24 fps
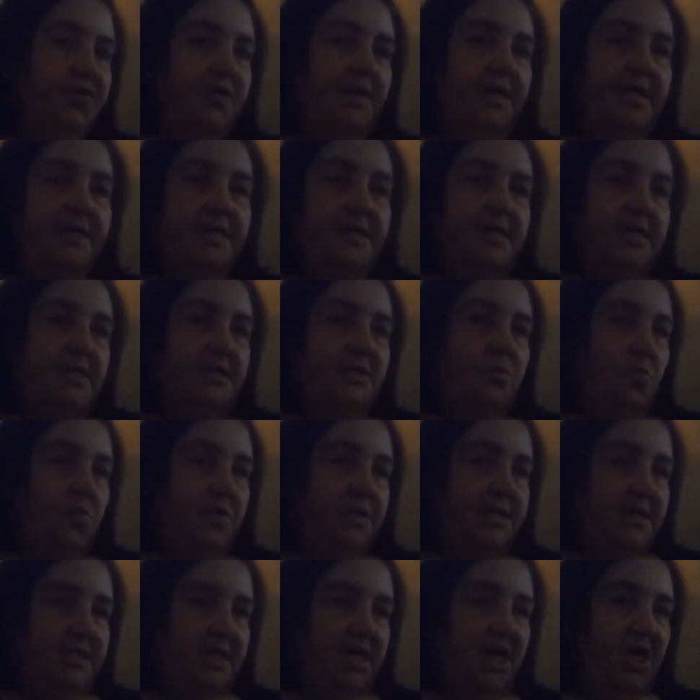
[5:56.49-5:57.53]
at least as it
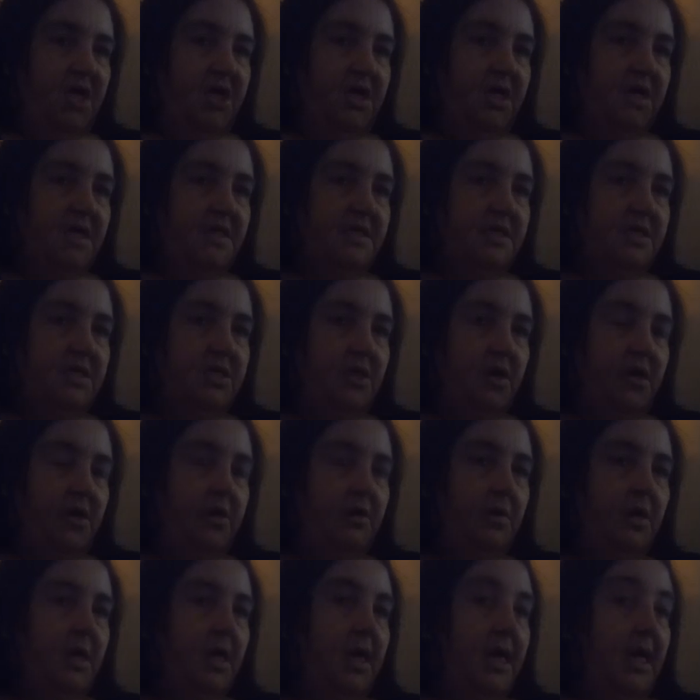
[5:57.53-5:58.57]
was 10 years ago,